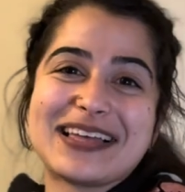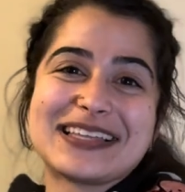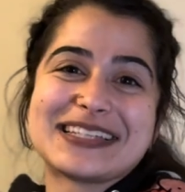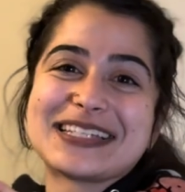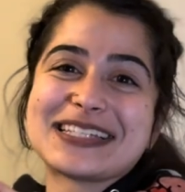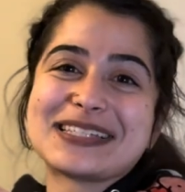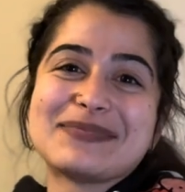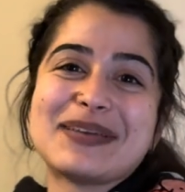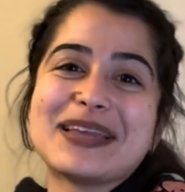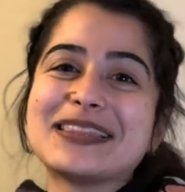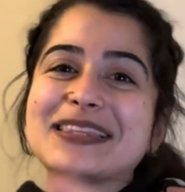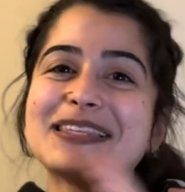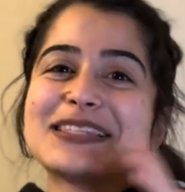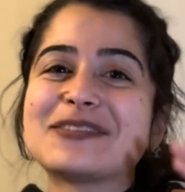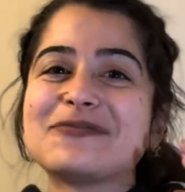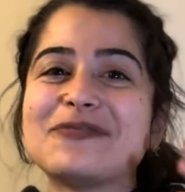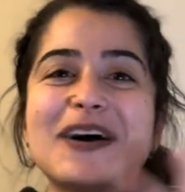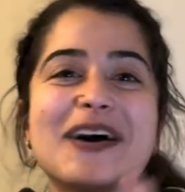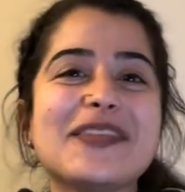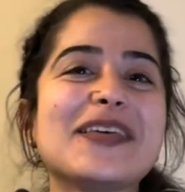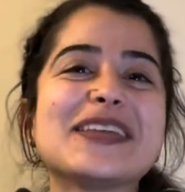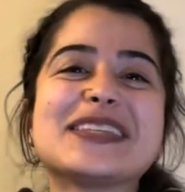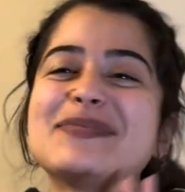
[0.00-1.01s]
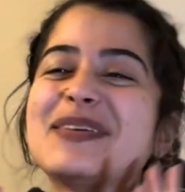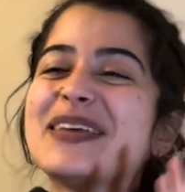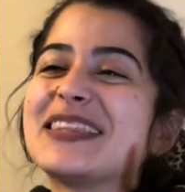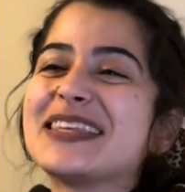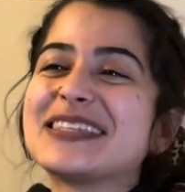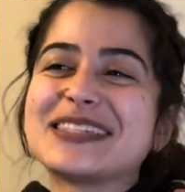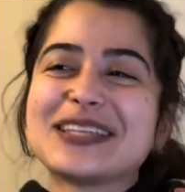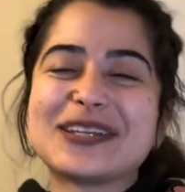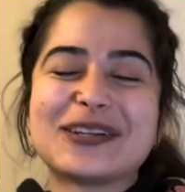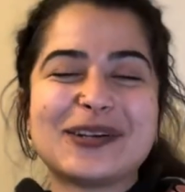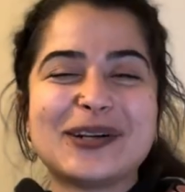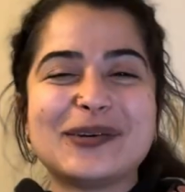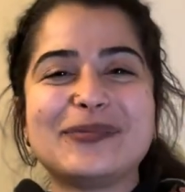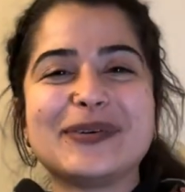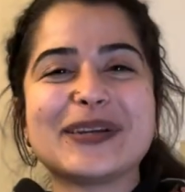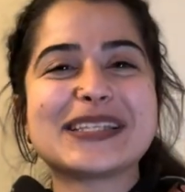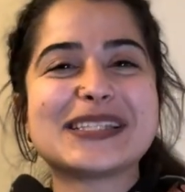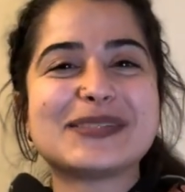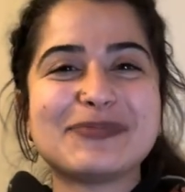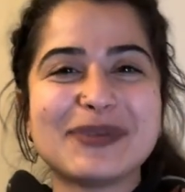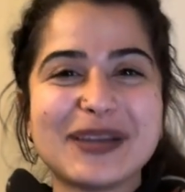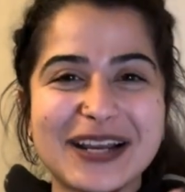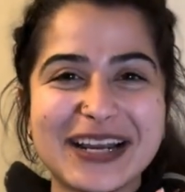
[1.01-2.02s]
let's just make this fun. Let's make this a group
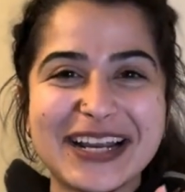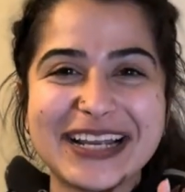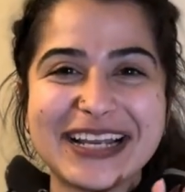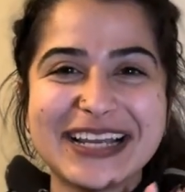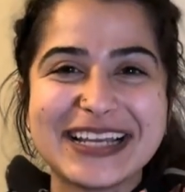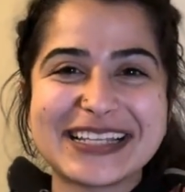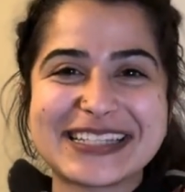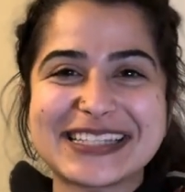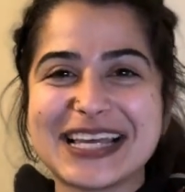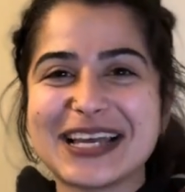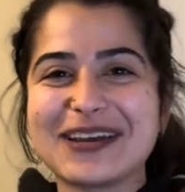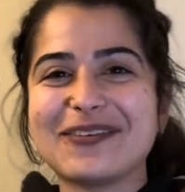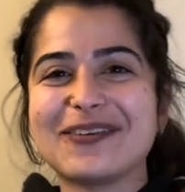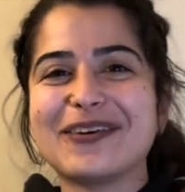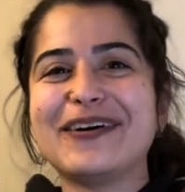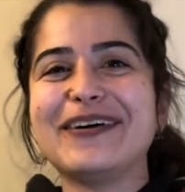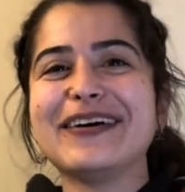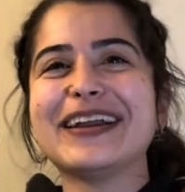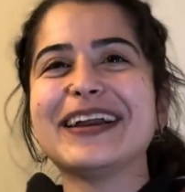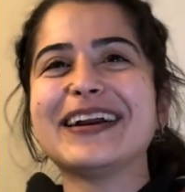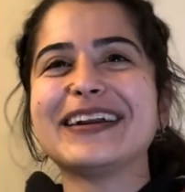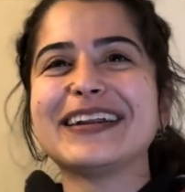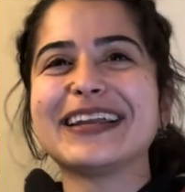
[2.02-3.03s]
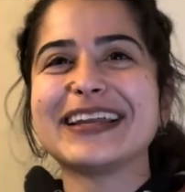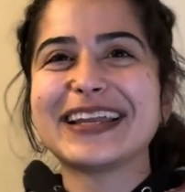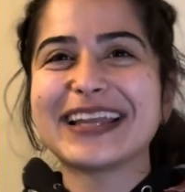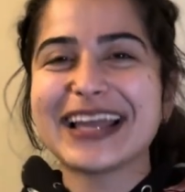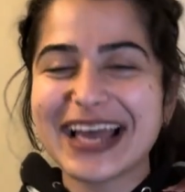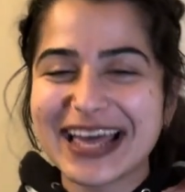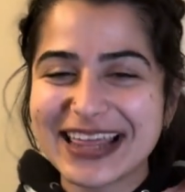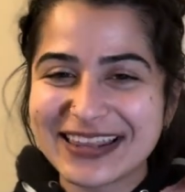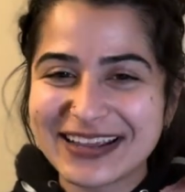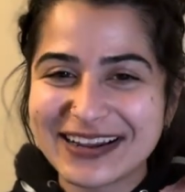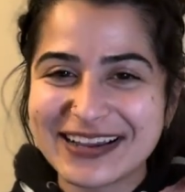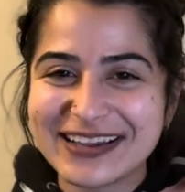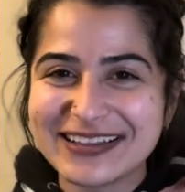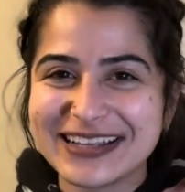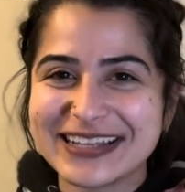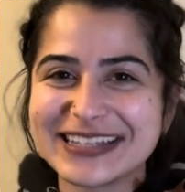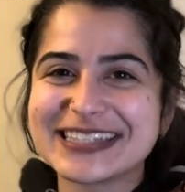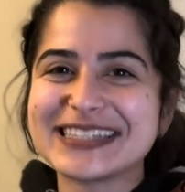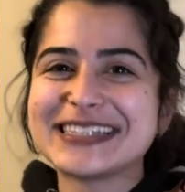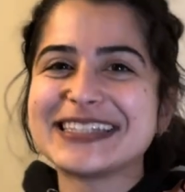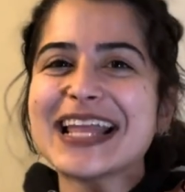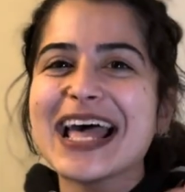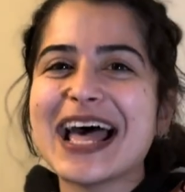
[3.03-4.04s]
experience. Like, we're all here together.
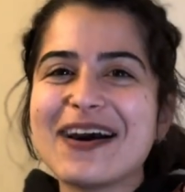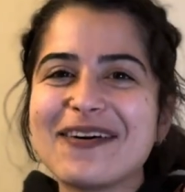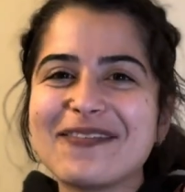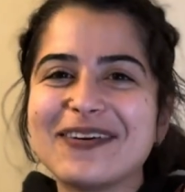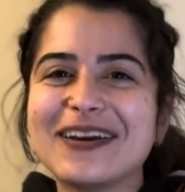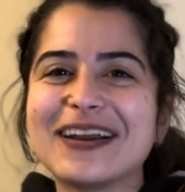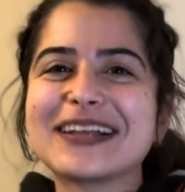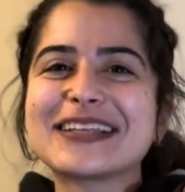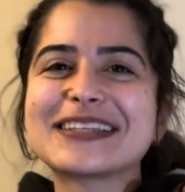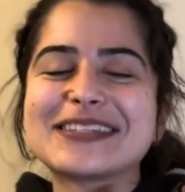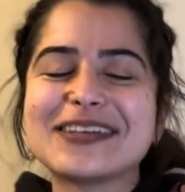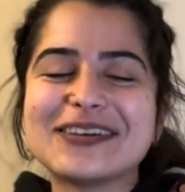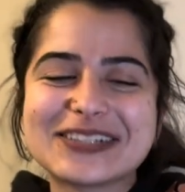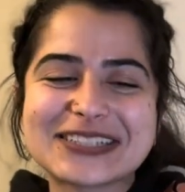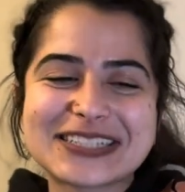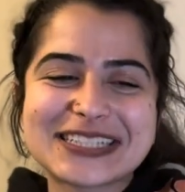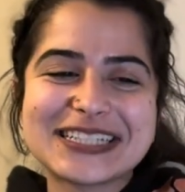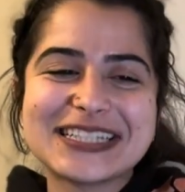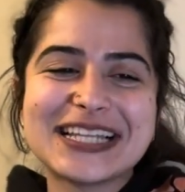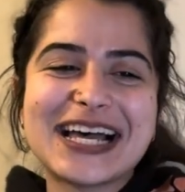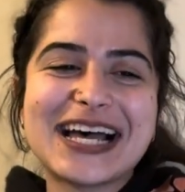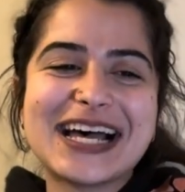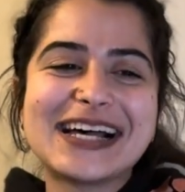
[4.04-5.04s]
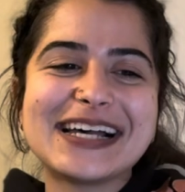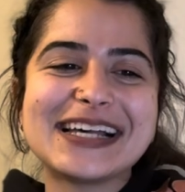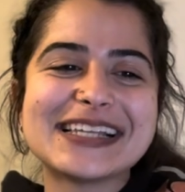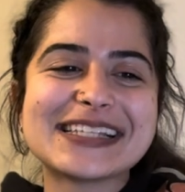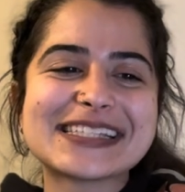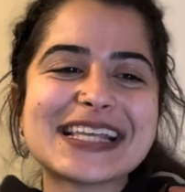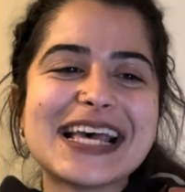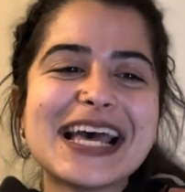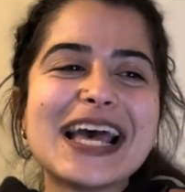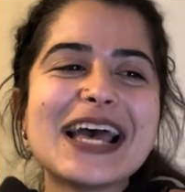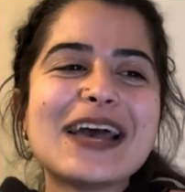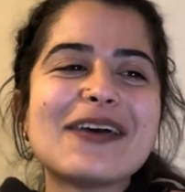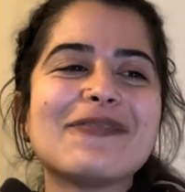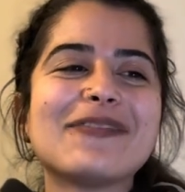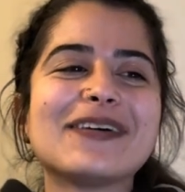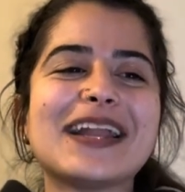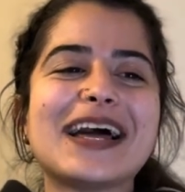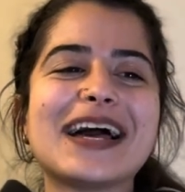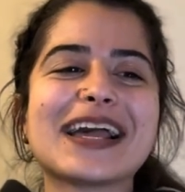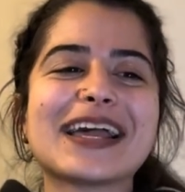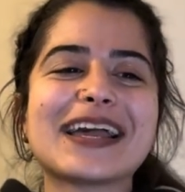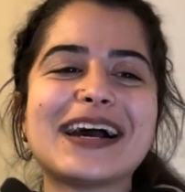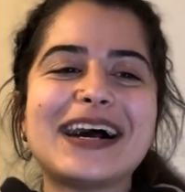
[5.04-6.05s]
Let's network, socialize. When
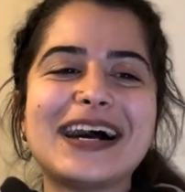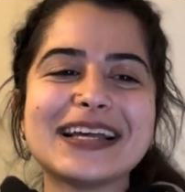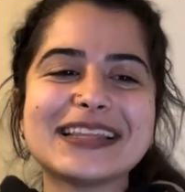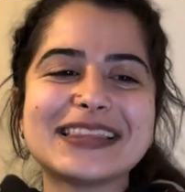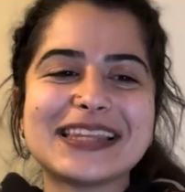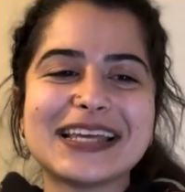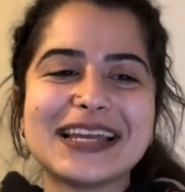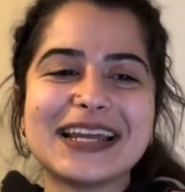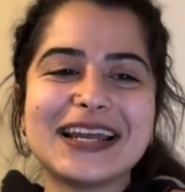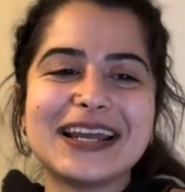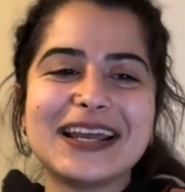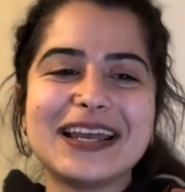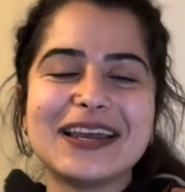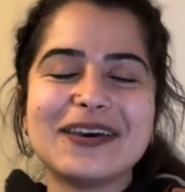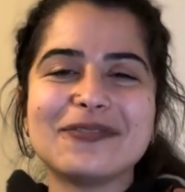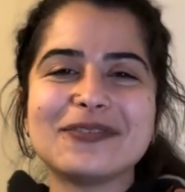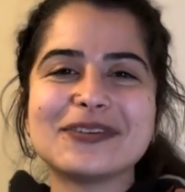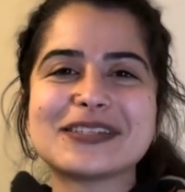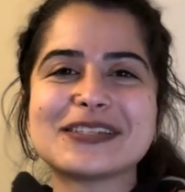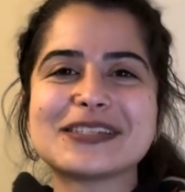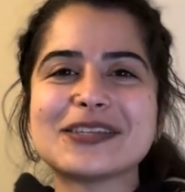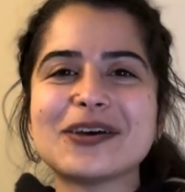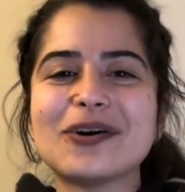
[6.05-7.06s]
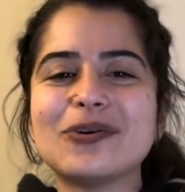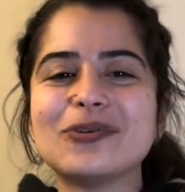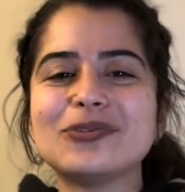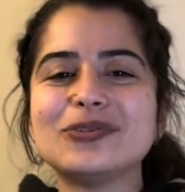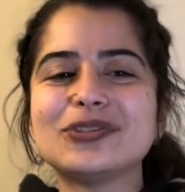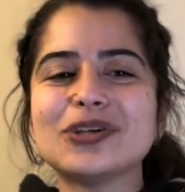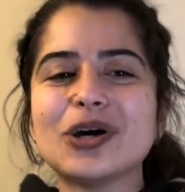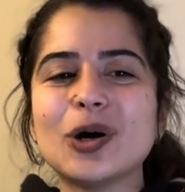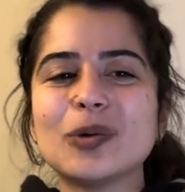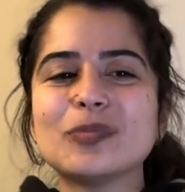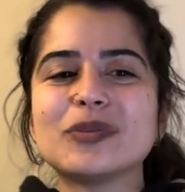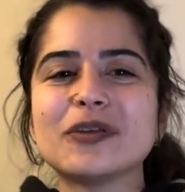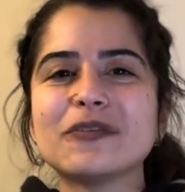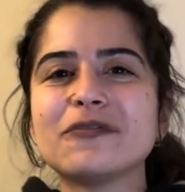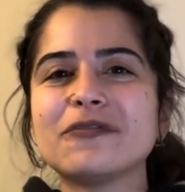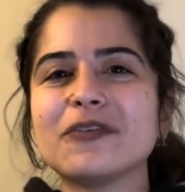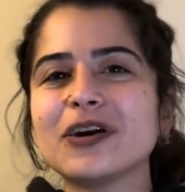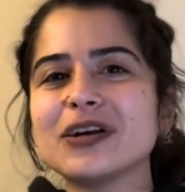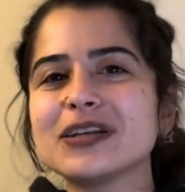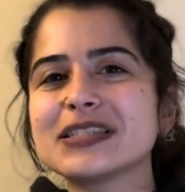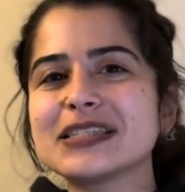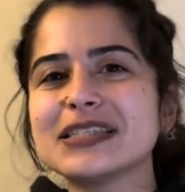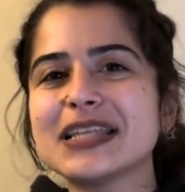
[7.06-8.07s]
I got there, it was so dope. The
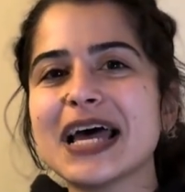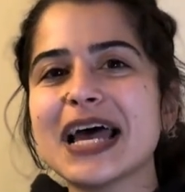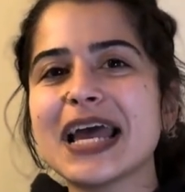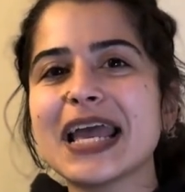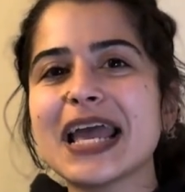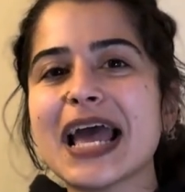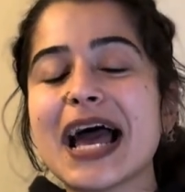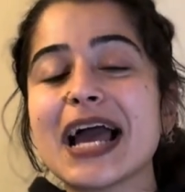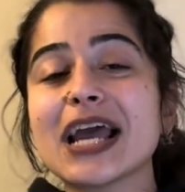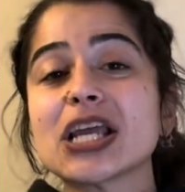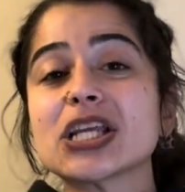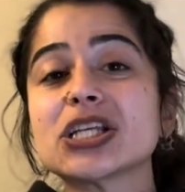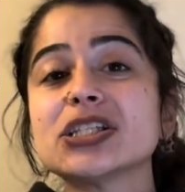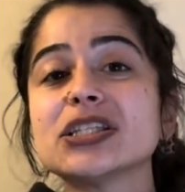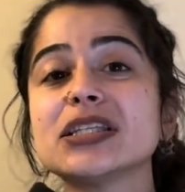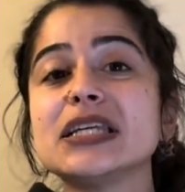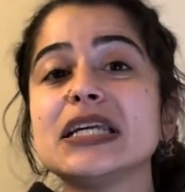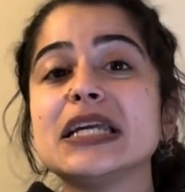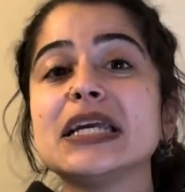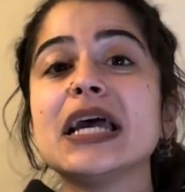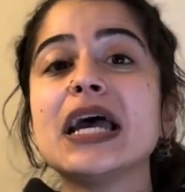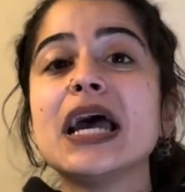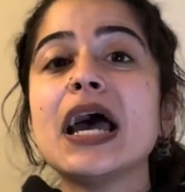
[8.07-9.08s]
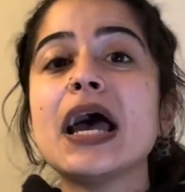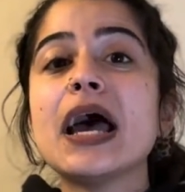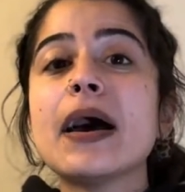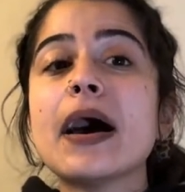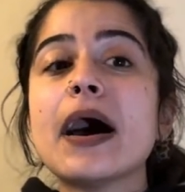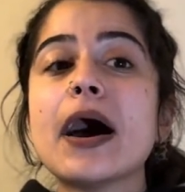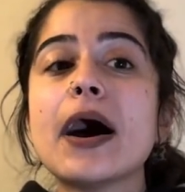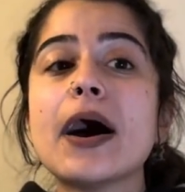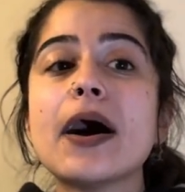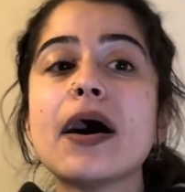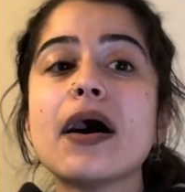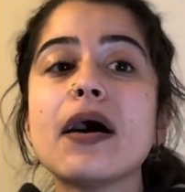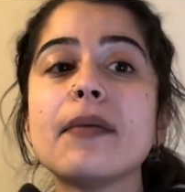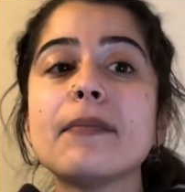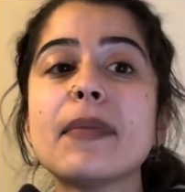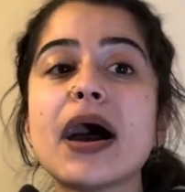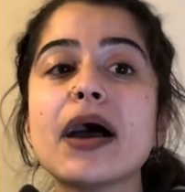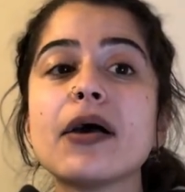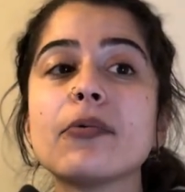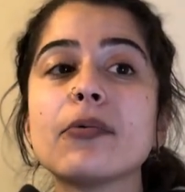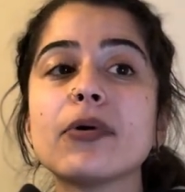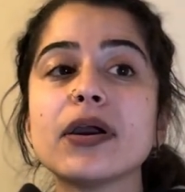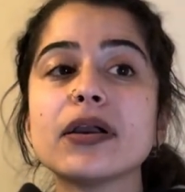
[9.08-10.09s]
first night, actually,
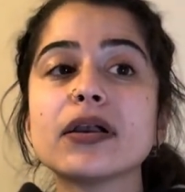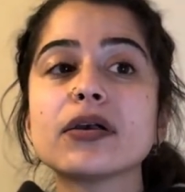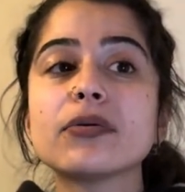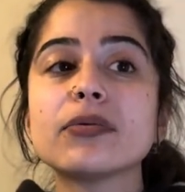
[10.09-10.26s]
I work